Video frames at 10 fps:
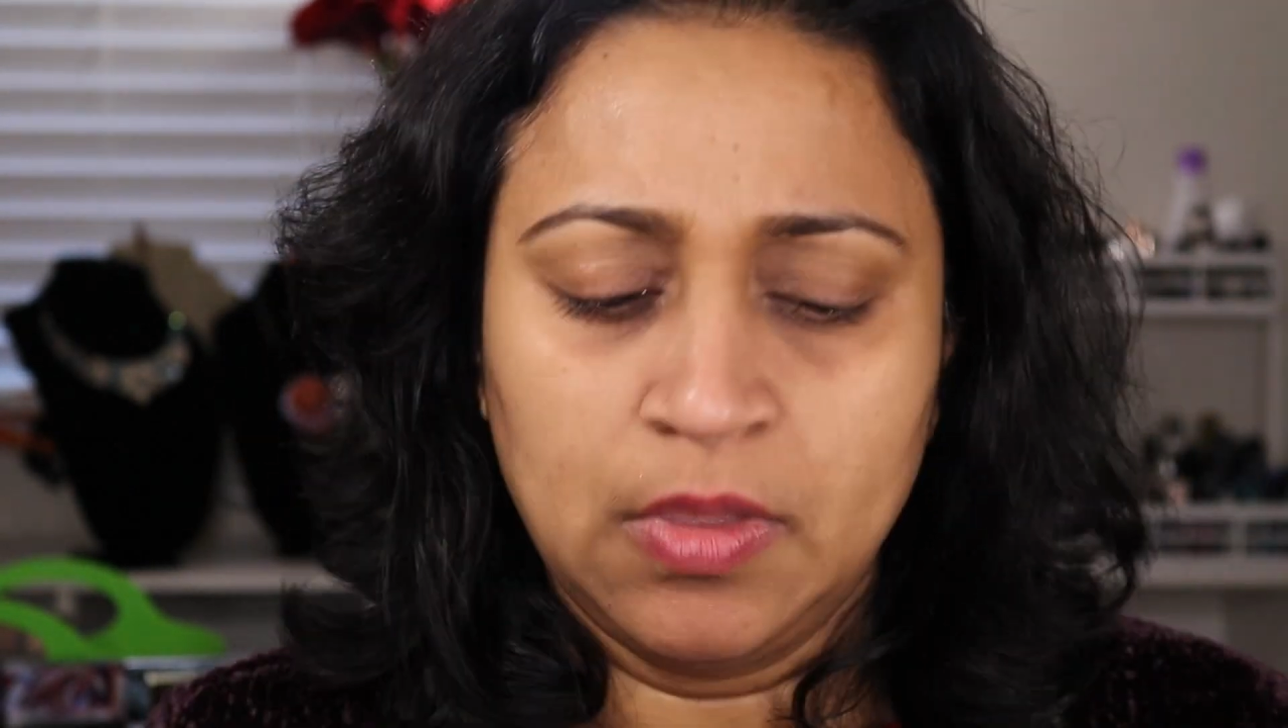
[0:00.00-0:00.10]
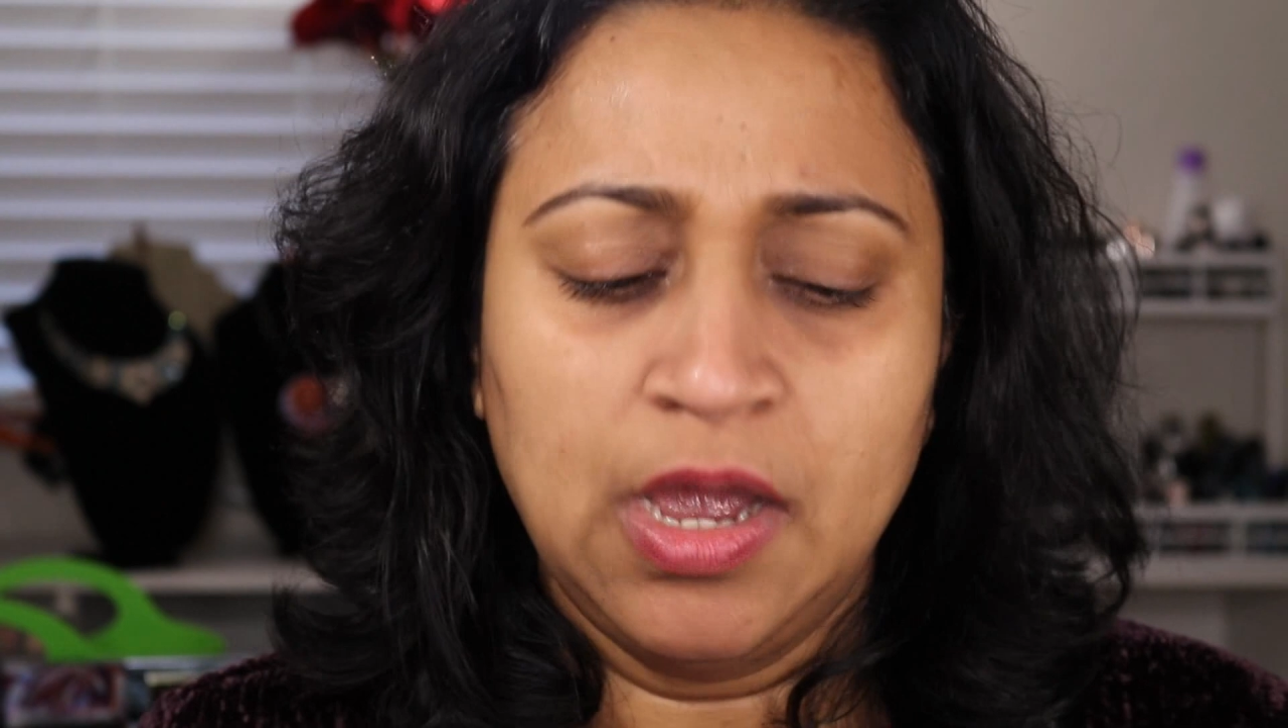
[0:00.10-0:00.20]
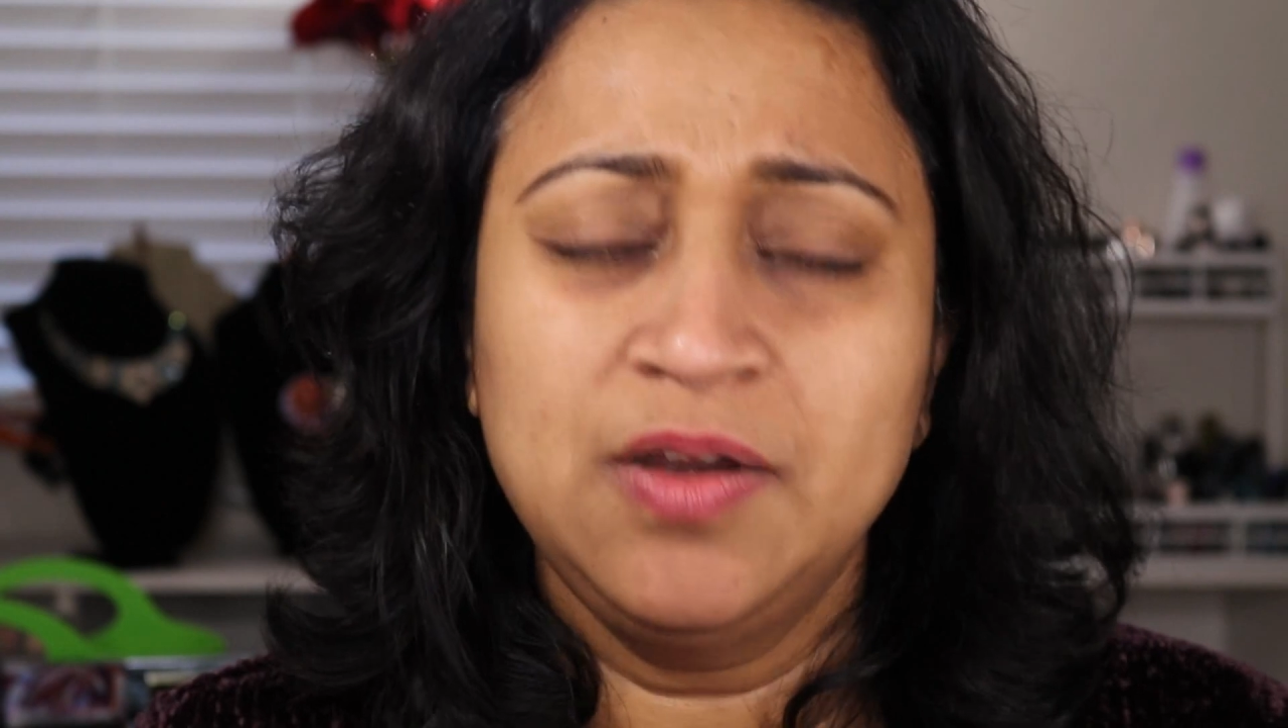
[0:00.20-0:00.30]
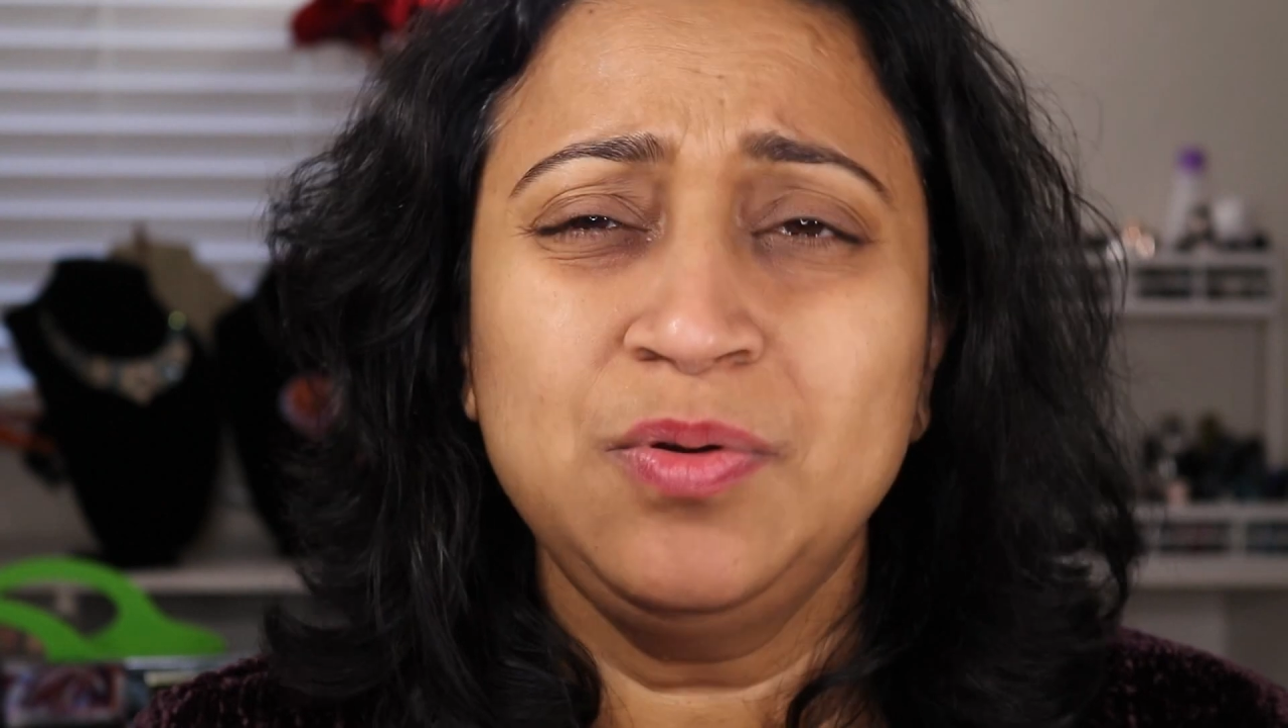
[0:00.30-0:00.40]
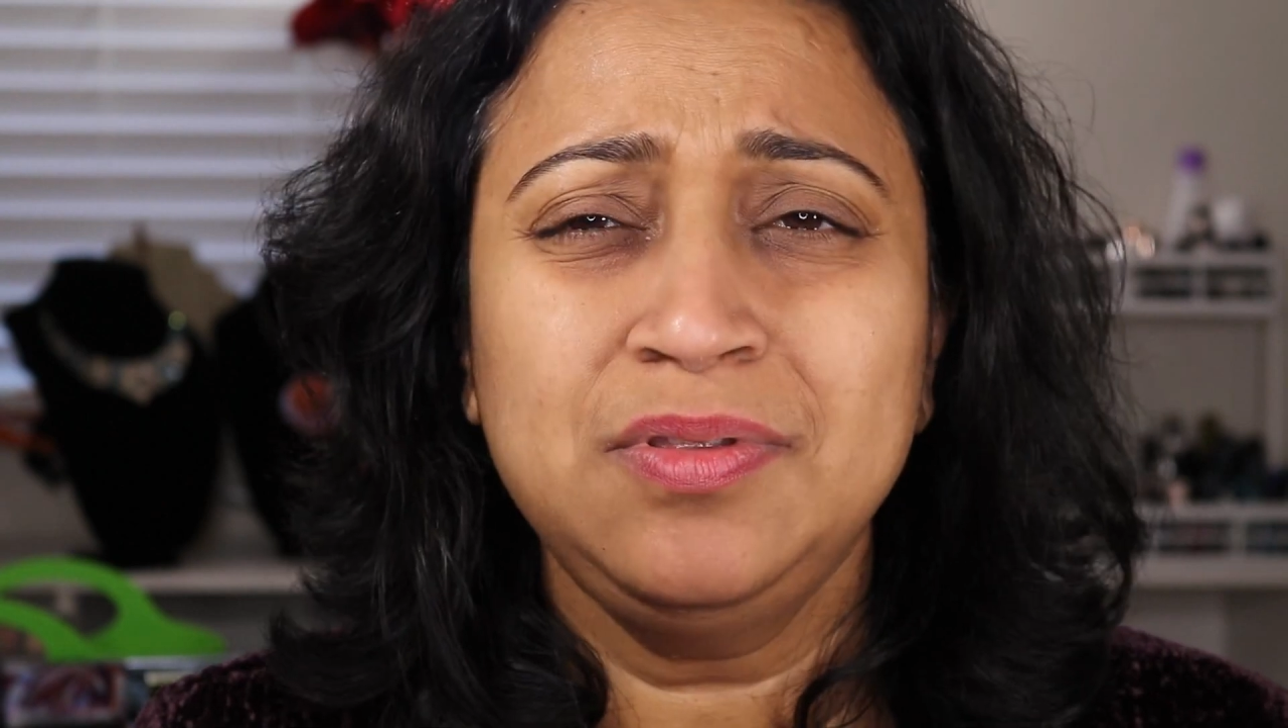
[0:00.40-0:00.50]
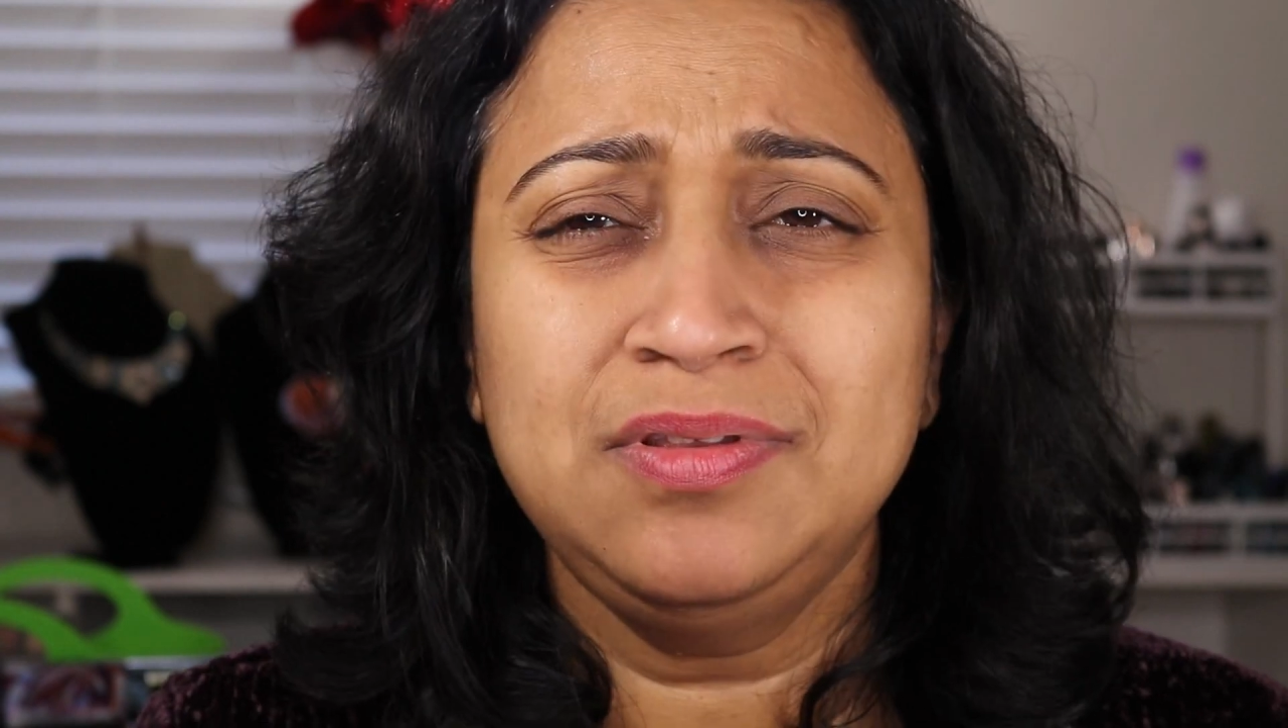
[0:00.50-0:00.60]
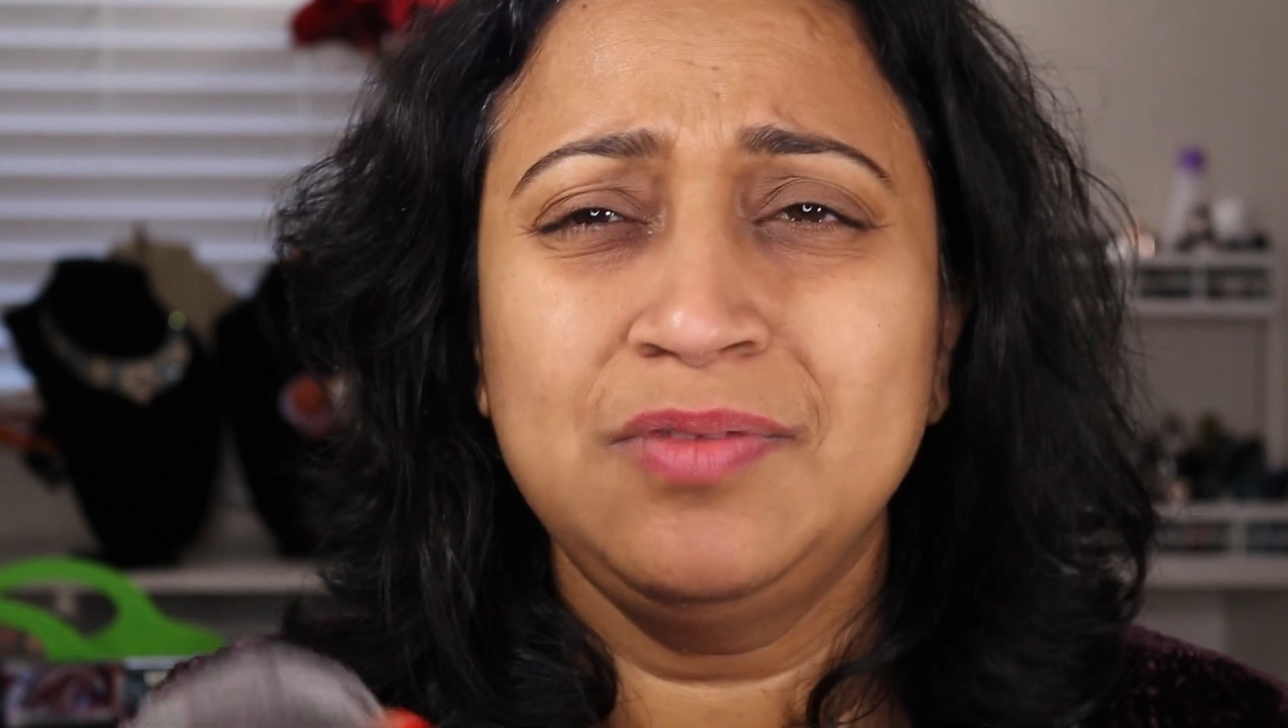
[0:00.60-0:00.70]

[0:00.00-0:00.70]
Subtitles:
I don't